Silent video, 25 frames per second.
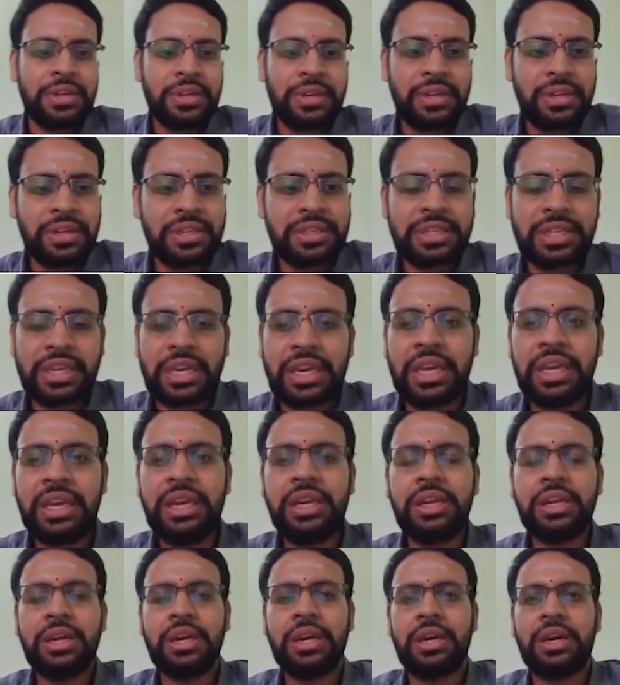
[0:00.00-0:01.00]
That's again
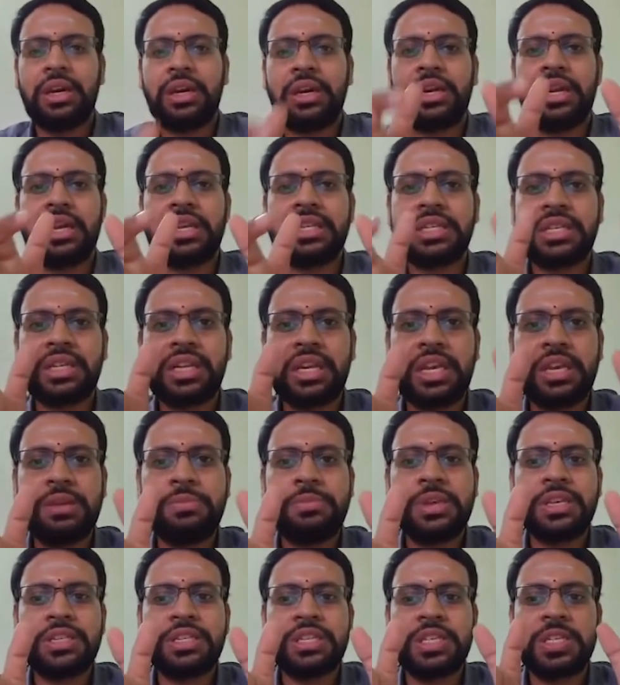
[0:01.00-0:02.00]
an X-ray
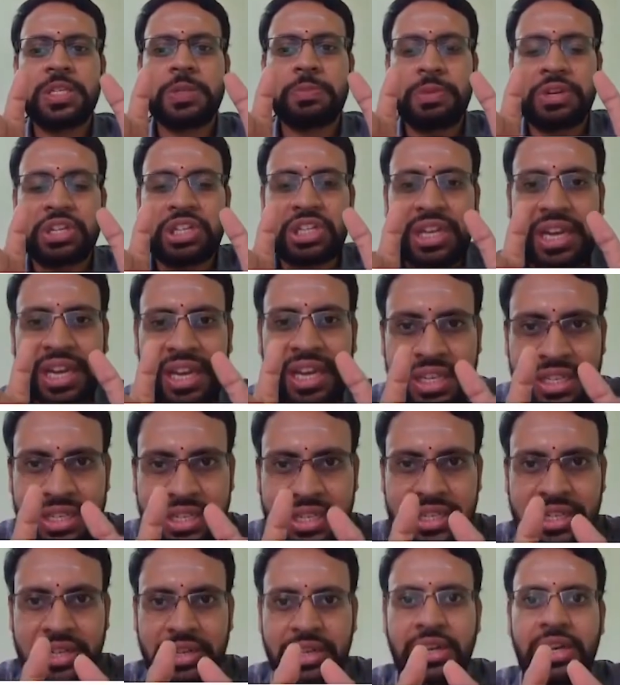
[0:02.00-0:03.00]
imaging
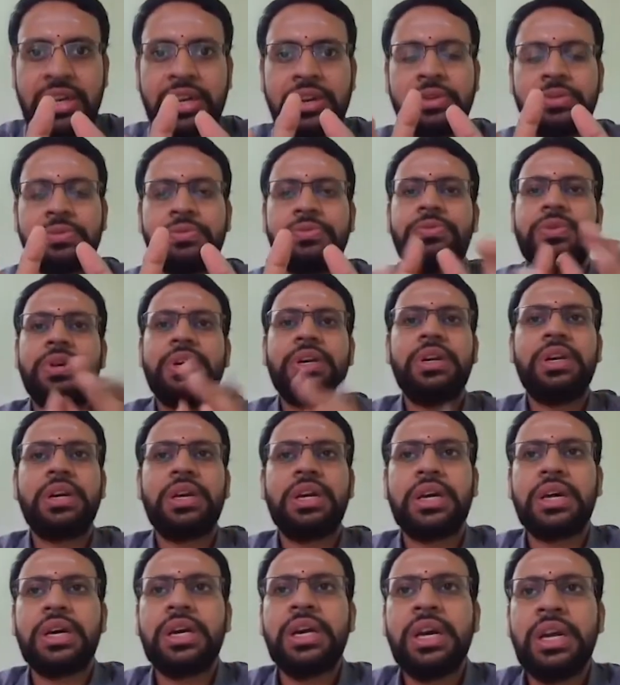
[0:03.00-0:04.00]
specialized
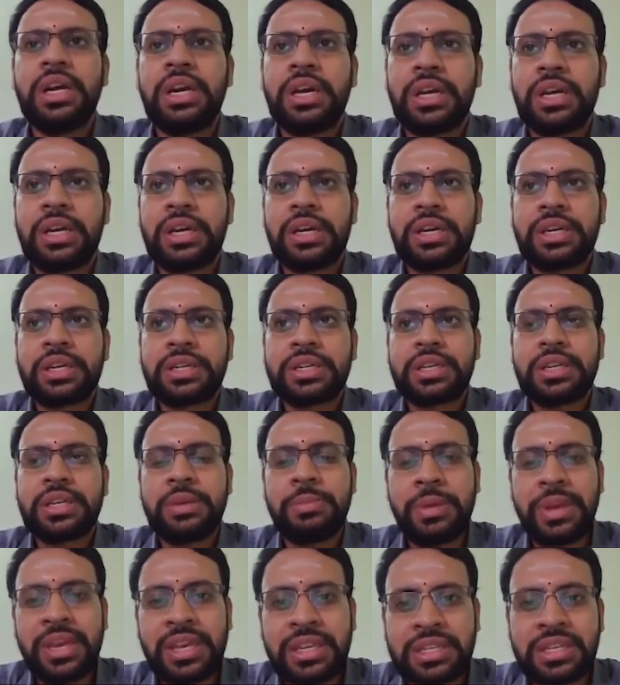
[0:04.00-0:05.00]
for
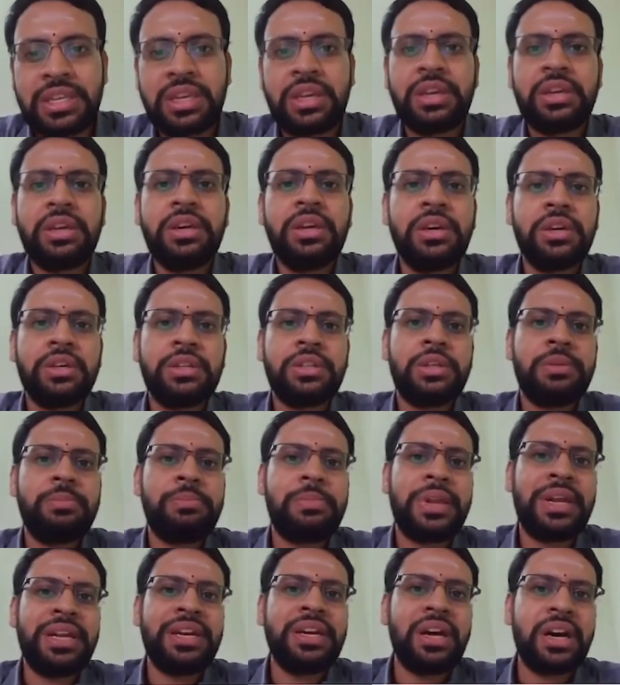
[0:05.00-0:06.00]
imaging the
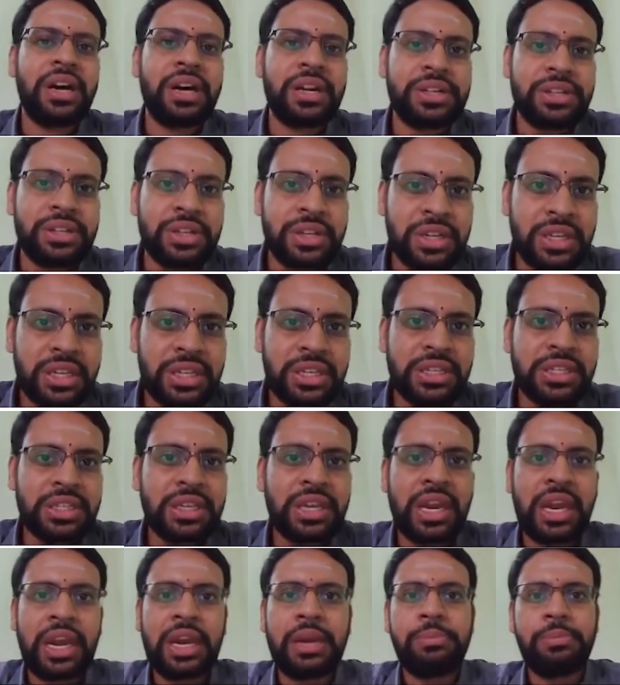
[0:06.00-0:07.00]
blood arteries
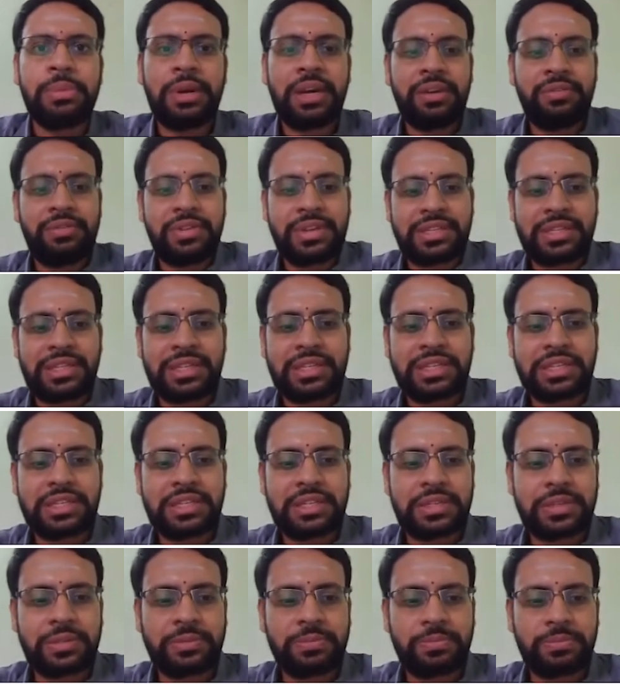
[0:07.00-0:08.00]
and blood
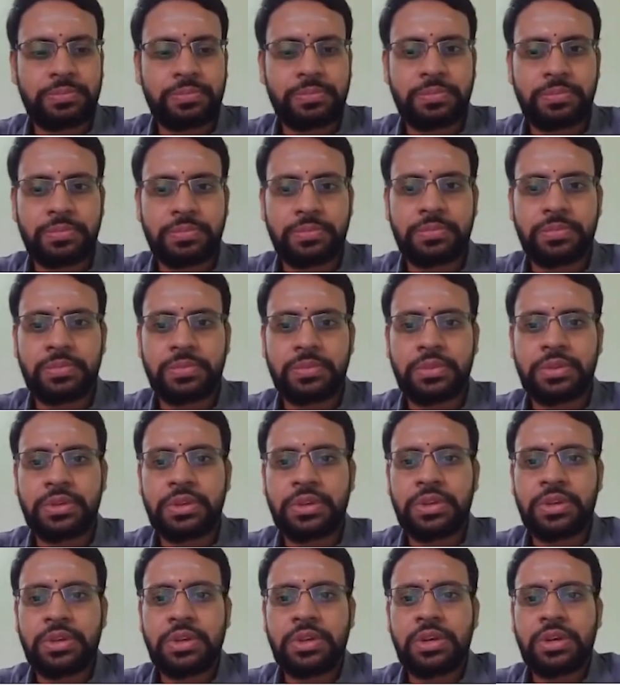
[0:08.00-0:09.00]
vessels.
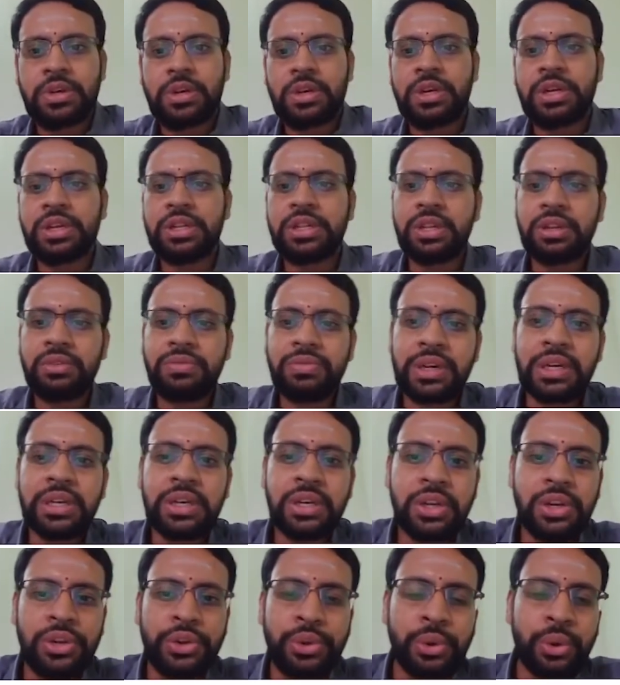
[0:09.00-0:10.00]
Another
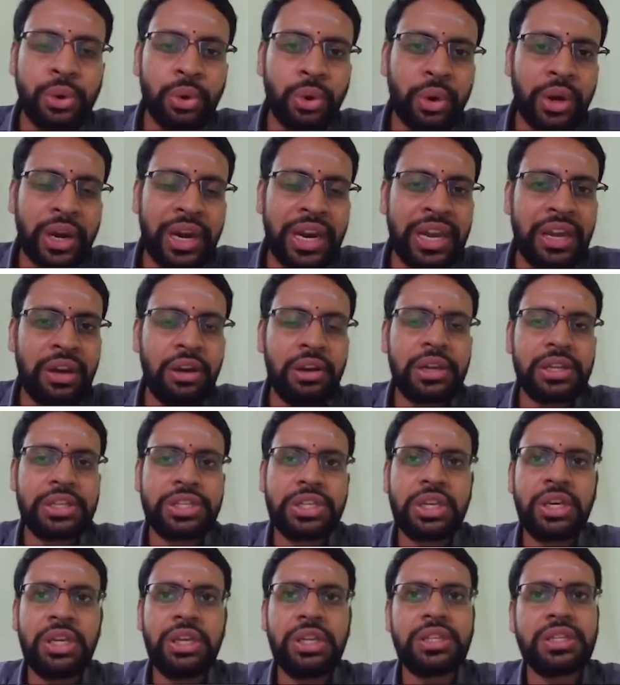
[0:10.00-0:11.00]
one,
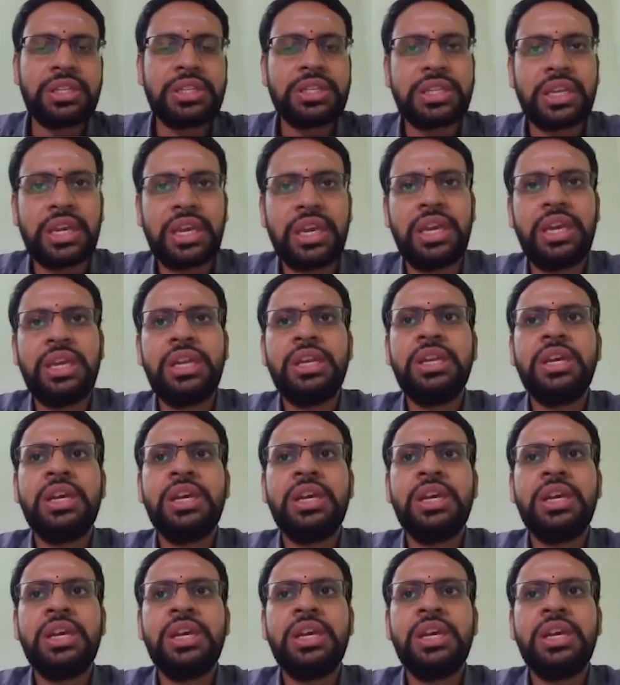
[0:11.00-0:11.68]
neuroradiology. This is again